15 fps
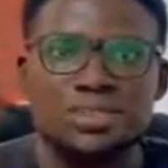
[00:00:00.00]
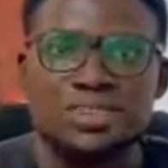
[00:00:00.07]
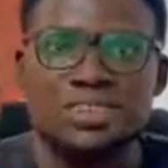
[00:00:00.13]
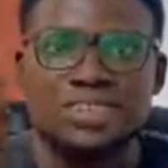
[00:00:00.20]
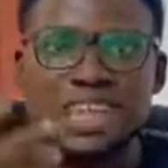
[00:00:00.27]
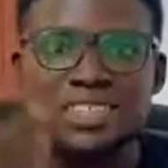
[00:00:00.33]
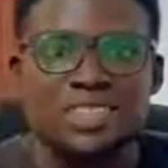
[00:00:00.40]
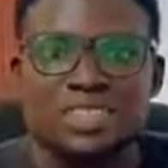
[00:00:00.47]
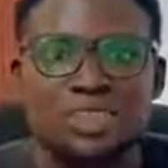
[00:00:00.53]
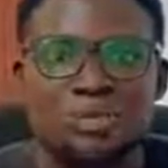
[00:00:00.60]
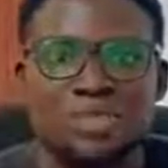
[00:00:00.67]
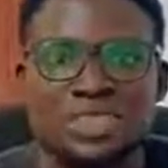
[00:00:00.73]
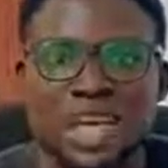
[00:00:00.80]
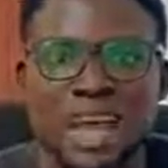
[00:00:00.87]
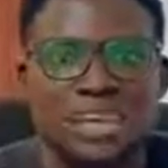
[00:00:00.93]
That is
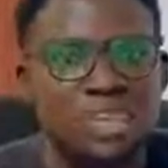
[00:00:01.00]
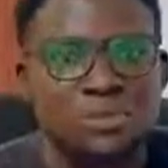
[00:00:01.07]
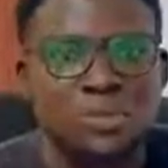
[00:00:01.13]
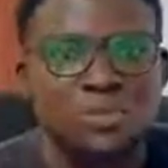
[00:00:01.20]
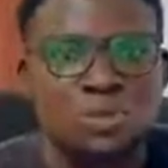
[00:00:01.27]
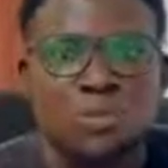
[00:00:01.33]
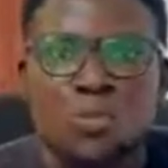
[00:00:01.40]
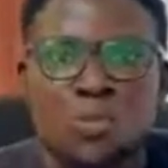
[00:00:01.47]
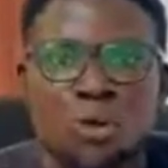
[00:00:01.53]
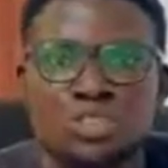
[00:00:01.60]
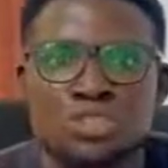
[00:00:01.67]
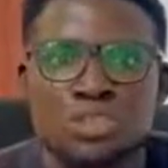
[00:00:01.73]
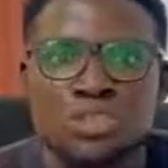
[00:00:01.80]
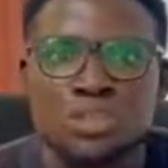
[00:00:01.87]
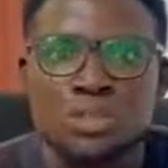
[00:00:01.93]
something that keeps people
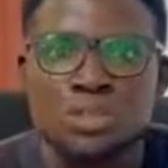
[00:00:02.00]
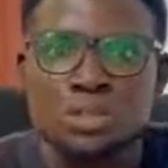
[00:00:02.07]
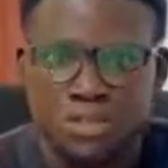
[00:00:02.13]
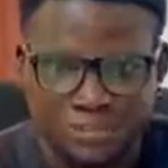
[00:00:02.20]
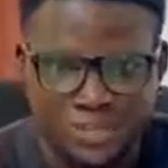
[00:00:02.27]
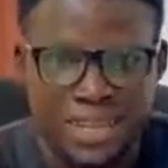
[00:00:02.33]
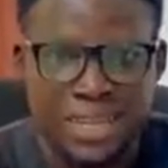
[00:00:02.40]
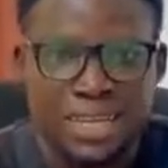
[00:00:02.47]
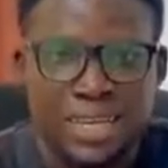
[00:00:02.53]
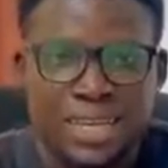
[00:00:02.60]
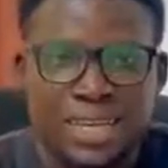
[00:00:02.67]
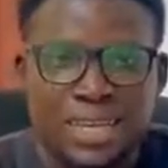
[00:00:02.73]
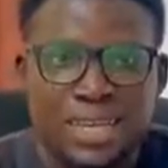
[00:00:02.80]
wondering. Really?